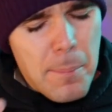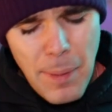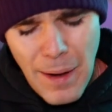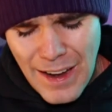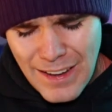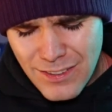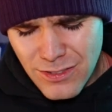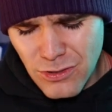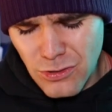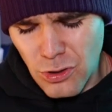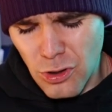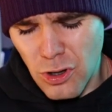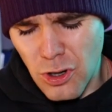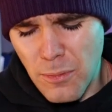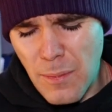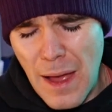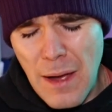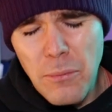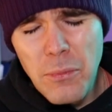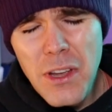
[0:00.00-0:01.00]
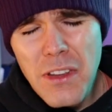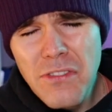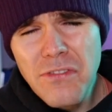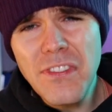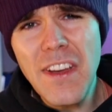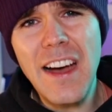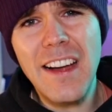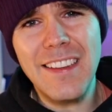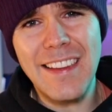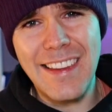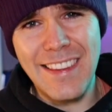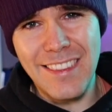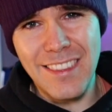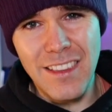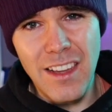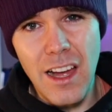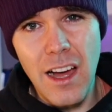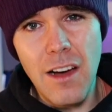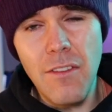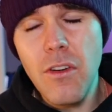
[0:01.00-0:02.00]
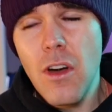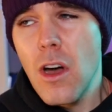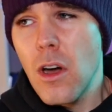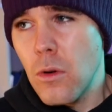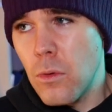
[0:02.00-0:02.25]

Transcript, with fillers: by storm, and we fell in love